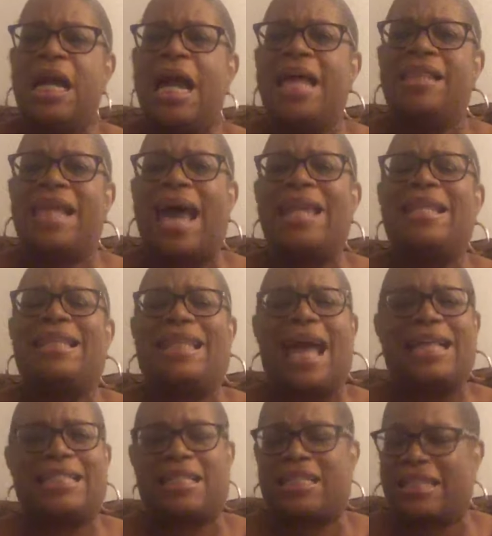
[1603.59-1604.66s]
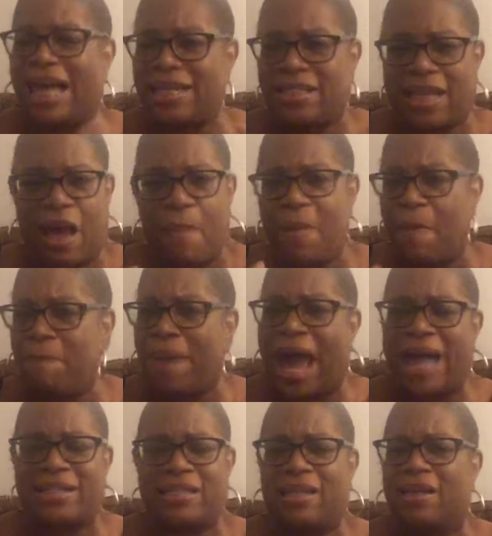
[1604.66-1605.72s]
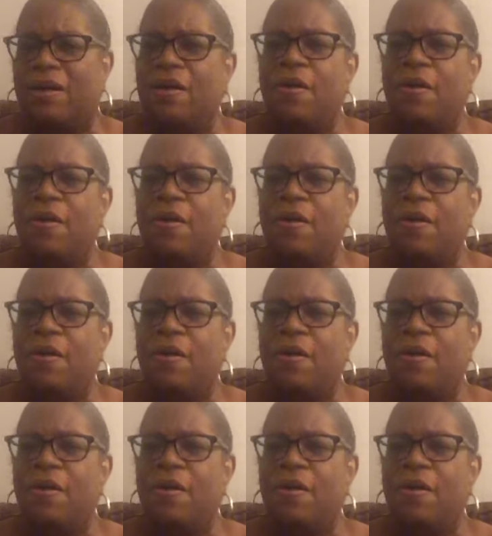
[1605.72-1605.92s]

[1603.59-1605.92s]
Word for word: and that that's that's coming back to